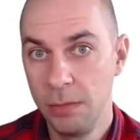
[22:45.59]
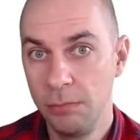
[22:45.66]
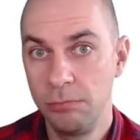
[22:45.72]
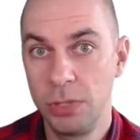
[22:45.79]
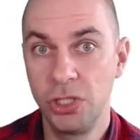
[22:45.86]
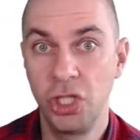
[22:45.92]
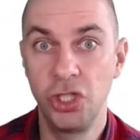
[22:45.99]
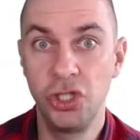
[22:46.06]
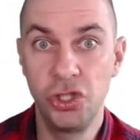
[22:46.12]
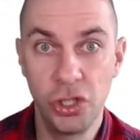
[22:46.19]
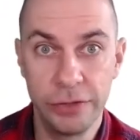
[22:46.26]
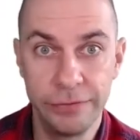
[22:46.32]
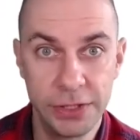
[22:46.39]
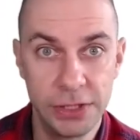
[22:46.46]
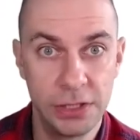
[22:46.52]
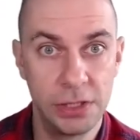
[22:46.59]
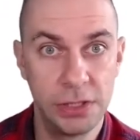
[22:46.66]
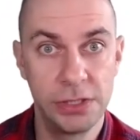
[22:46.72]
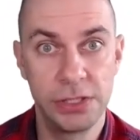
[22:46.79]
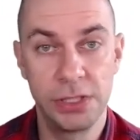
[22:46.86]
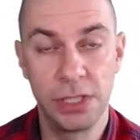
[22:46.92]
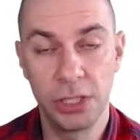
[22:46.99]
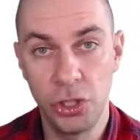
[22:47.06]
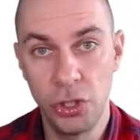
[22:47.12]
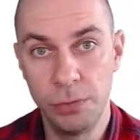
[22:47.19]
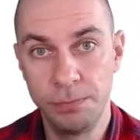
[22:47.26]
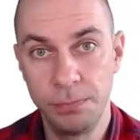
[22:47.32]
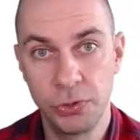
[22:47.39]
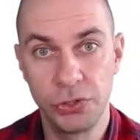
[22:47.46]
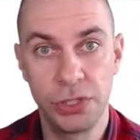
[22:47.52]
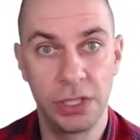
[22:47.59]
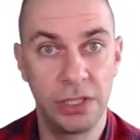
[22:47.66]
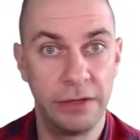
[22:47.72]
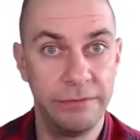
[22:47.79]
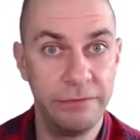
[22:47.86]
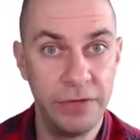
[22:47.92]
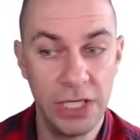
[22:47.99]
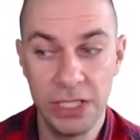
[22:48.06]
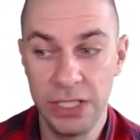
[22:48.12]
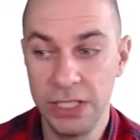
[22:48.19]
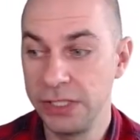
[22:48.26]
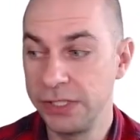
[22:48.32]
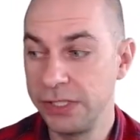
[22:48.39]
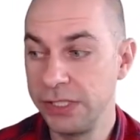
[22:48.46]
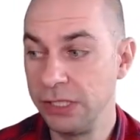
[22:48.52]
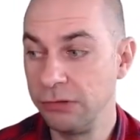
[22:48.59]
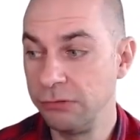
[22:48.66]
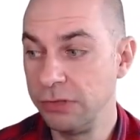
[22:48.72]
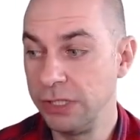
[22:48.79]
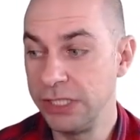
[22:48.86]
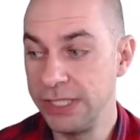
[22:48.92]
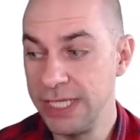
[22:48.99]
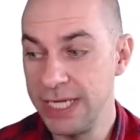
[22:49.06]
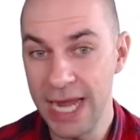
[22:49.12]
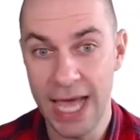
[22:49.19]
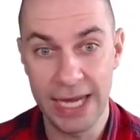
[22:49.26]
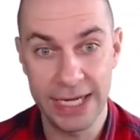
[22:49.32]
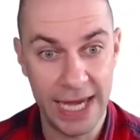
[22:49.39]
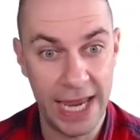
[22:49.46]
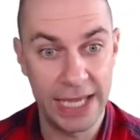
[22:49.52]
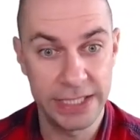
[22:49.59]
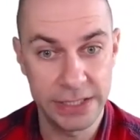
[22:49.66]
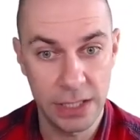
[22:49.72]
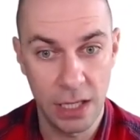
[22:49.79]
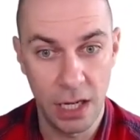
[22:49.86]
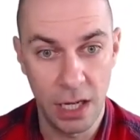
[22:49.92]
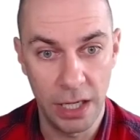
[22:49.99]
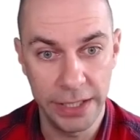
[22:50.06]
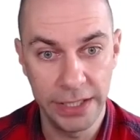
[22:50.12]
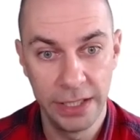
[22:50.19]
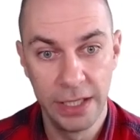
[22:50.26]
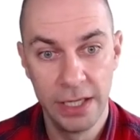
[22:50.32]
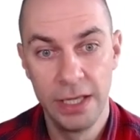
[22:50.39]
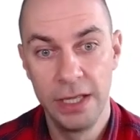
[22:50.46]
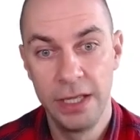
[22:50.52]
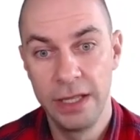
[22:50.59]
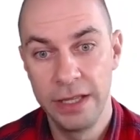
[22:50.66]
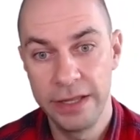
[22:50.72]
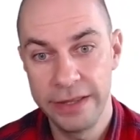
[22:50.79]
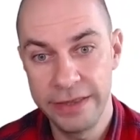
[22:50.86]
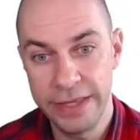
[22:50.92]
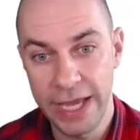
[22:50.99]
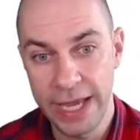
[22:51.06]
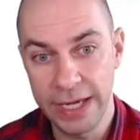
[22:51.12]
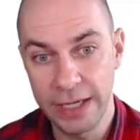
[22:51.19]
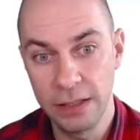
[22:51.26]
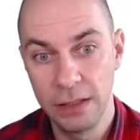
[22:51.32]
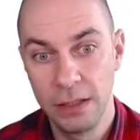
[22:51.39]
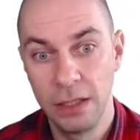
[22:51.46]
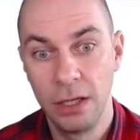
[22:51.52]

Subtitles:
but the dividends, the coupons, the convenience yield is not as high, then